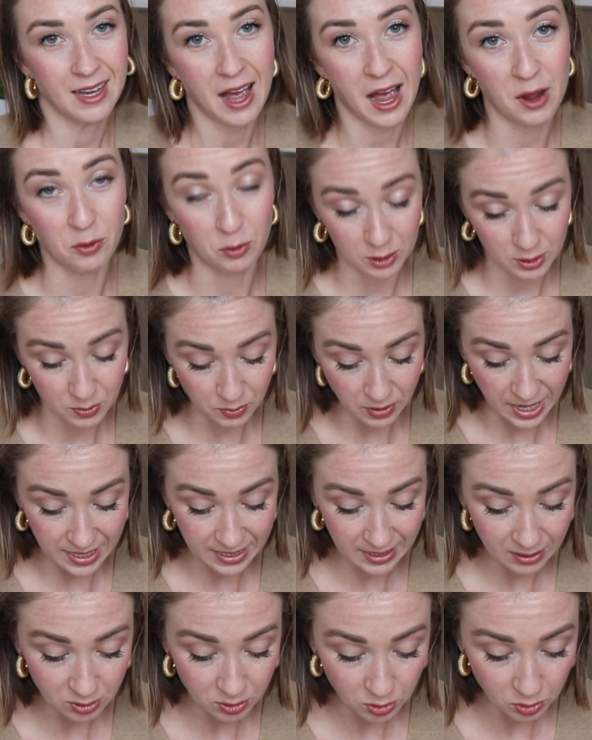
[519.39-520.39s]
I was
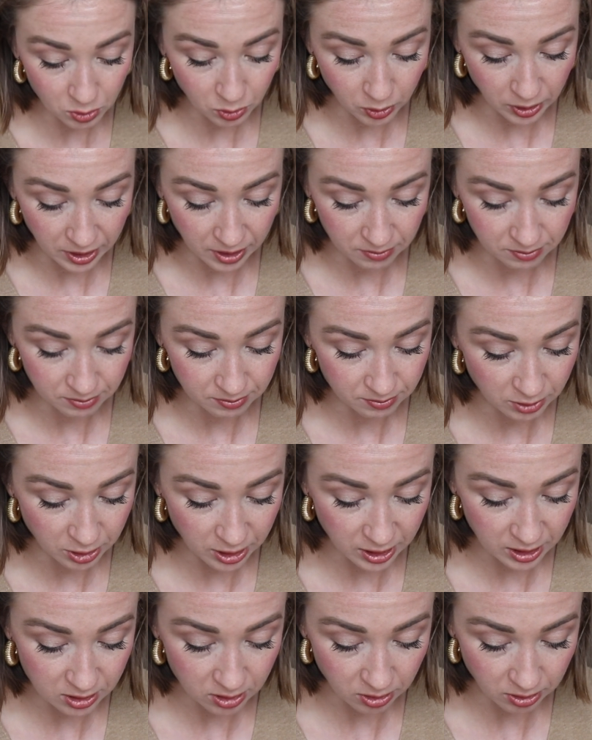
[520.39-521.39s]
planning to, and I'm
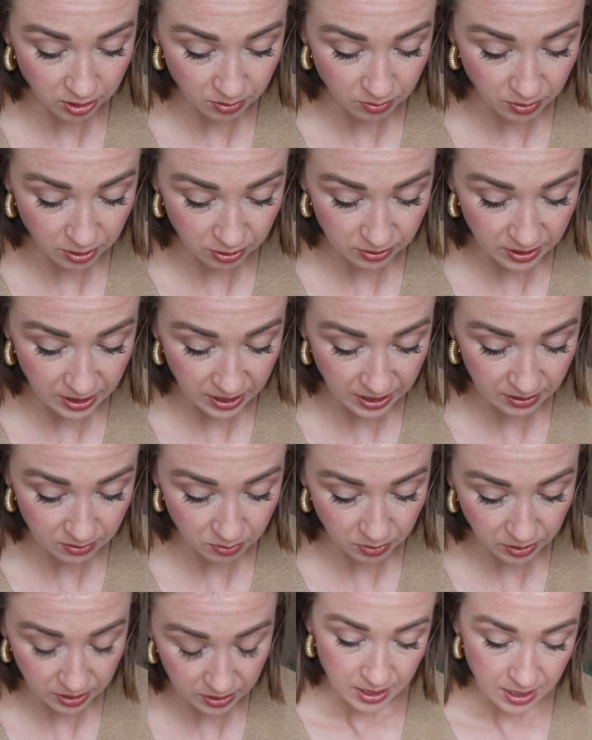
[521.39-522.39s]
really sorry about that,
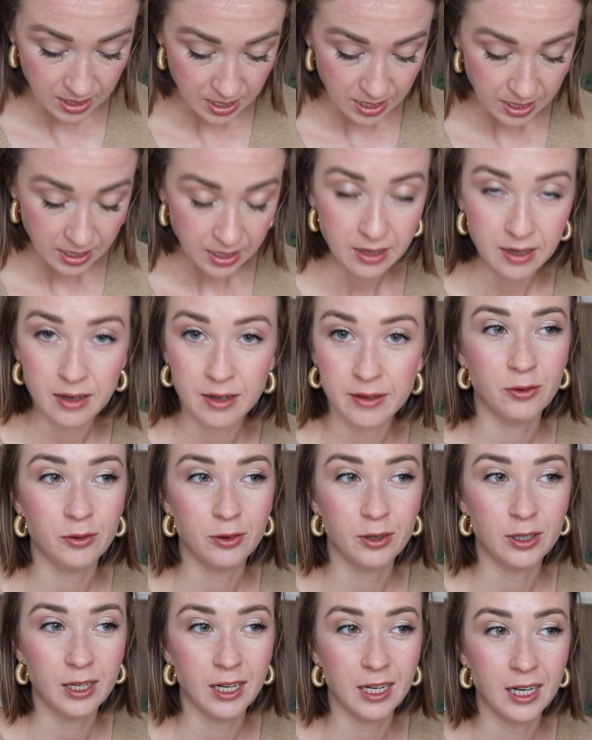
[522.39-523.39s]
but yeah,
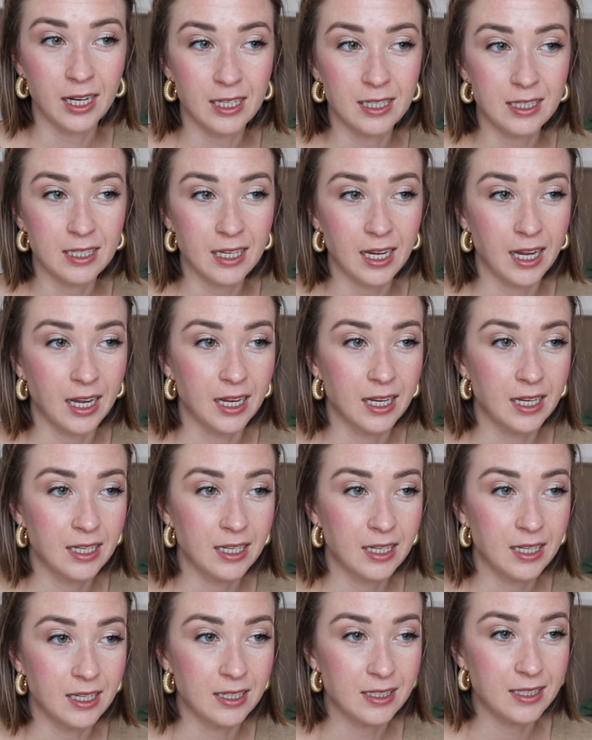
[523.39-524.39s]
what can I say?
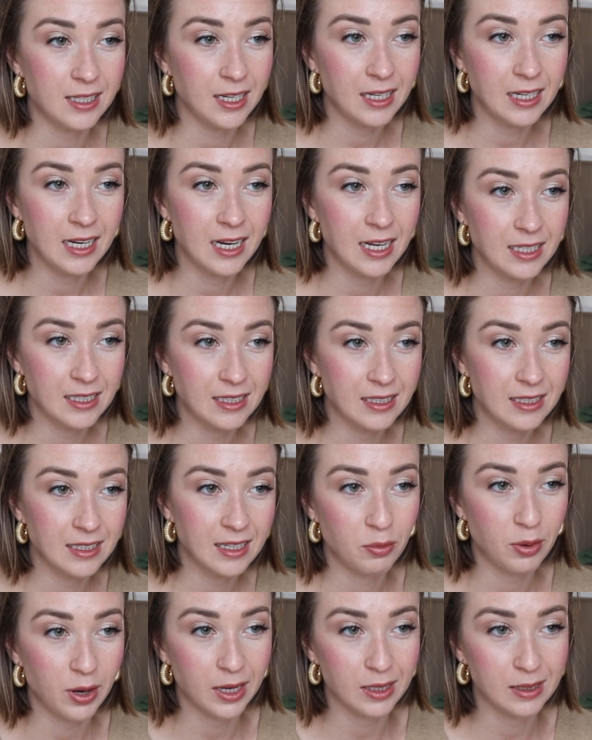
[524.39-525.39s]
The sickness
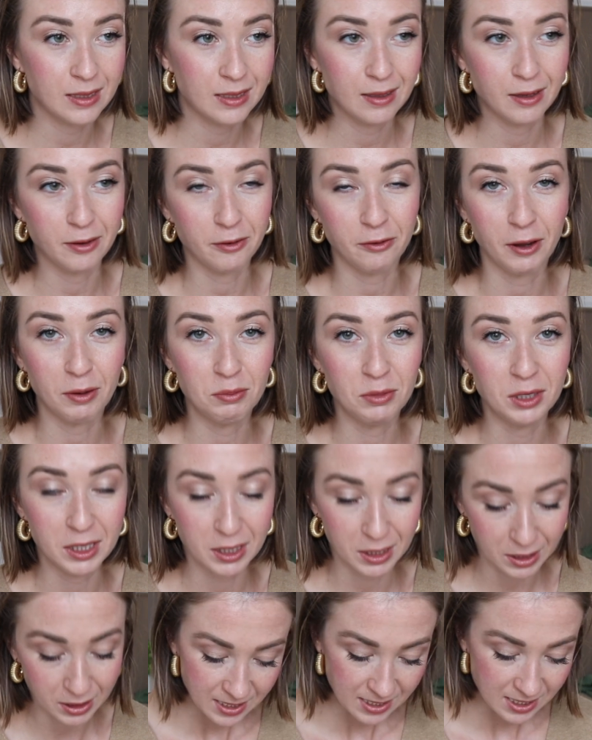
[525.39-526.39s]
plus the
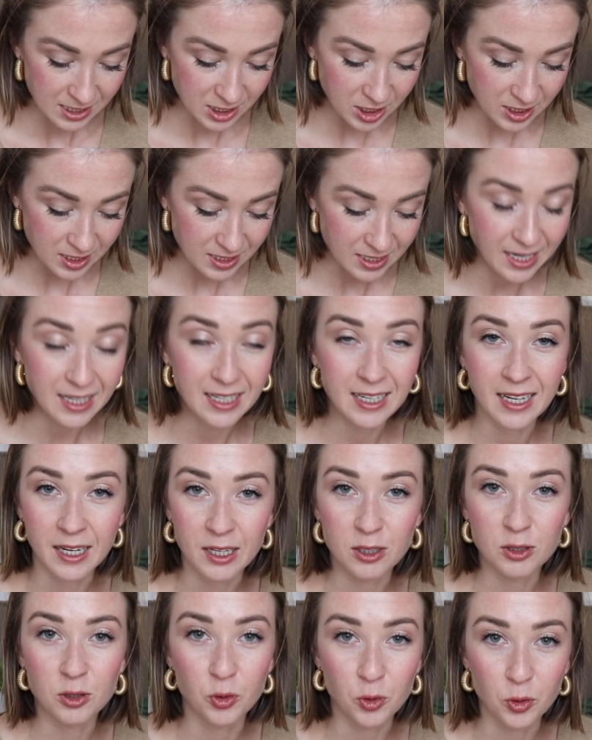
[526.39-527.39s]
family, it's just taking
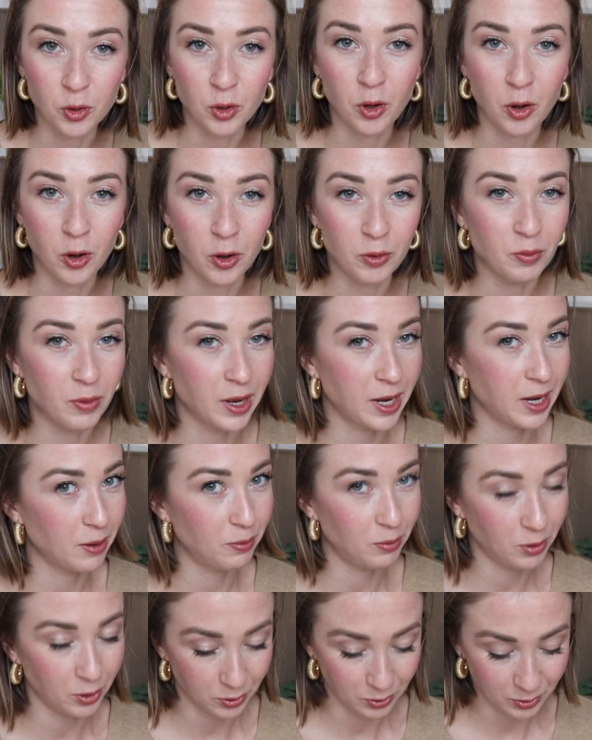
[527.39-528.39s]
a toll on my
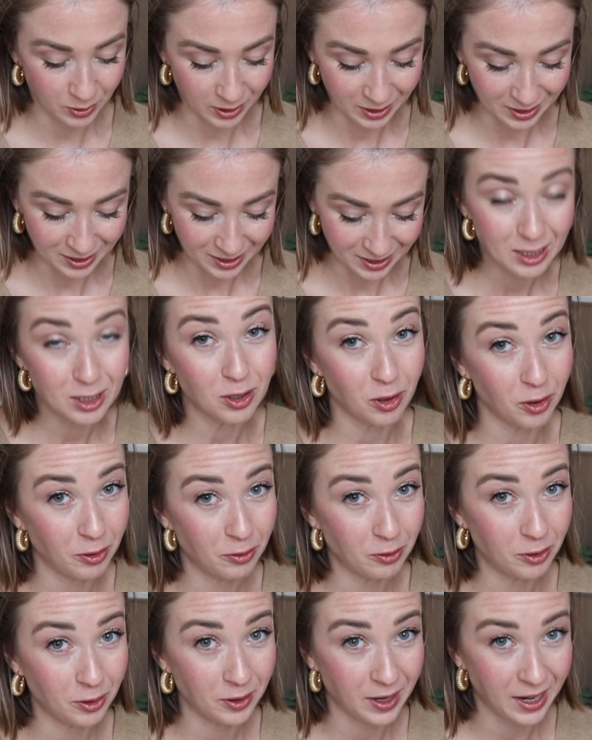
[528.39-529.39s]
uploading. Sorry
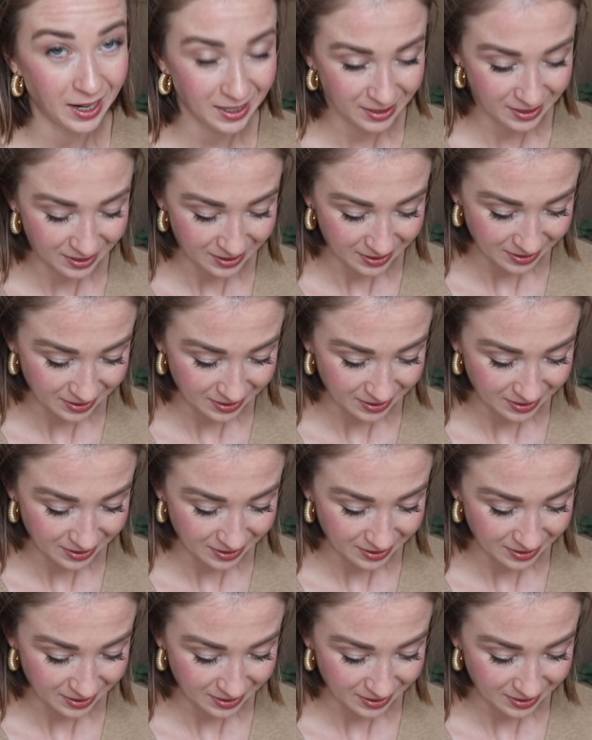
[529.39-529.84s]
for that.